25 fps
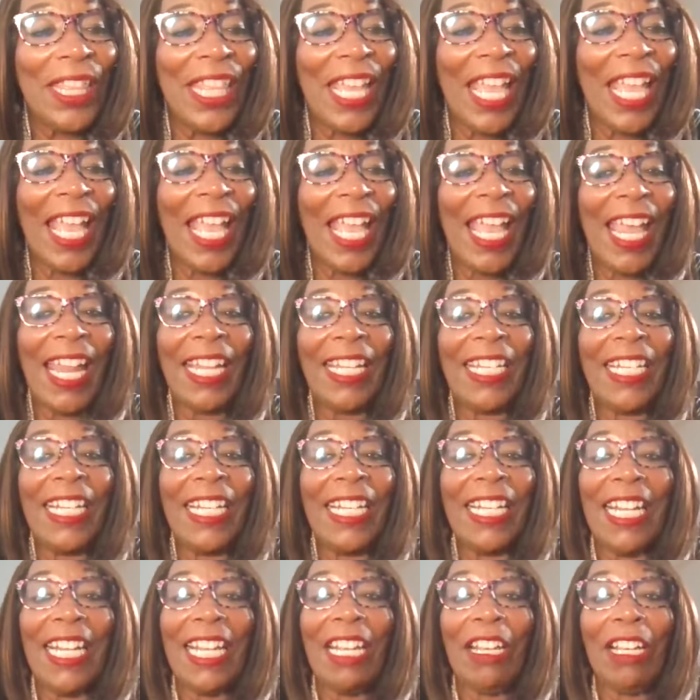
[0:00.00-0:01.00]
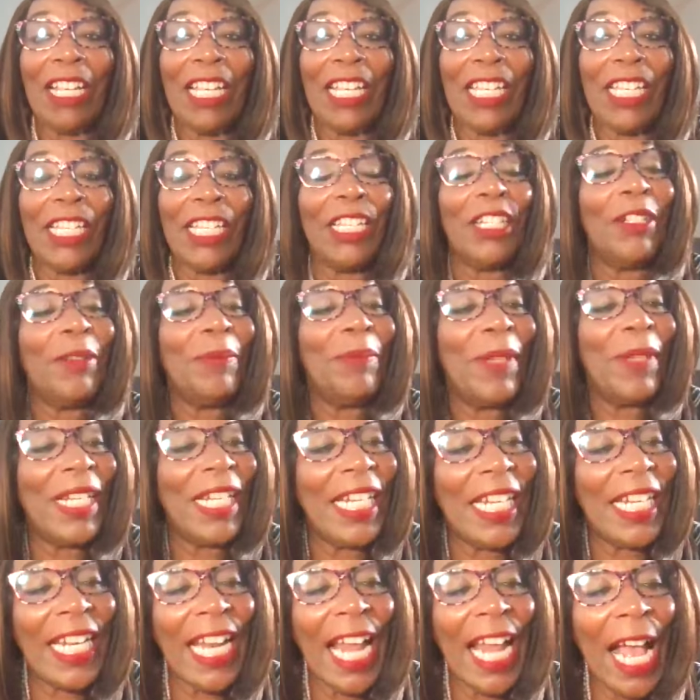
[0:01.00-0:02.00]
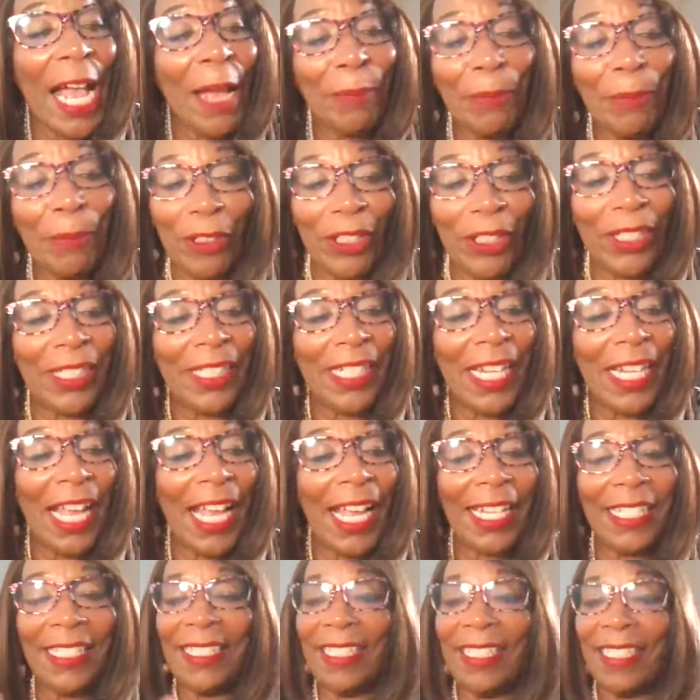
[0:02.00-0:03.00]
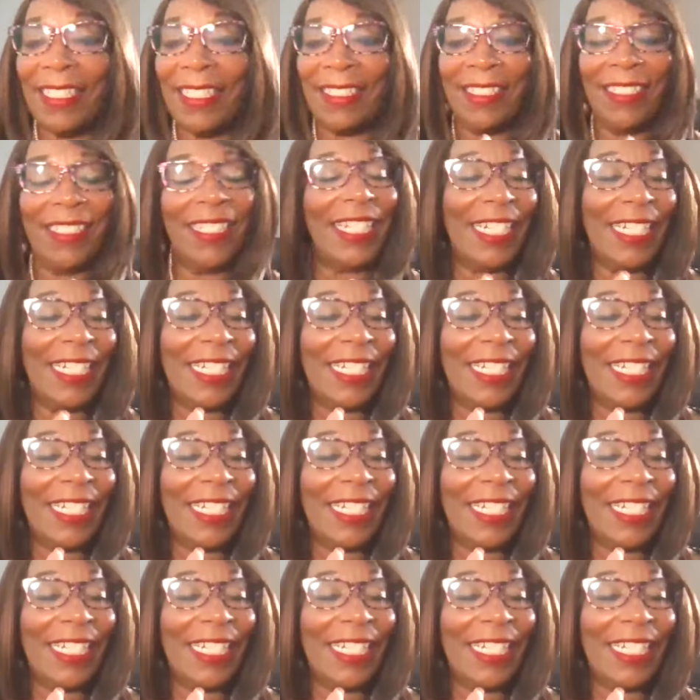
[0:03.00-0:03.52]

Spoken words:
that it could have been an option. I just